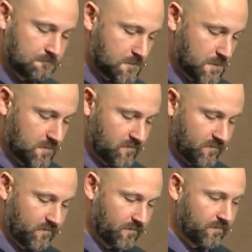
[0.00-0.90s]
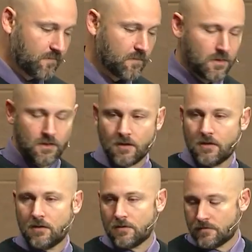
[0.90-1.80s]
(no one is talking)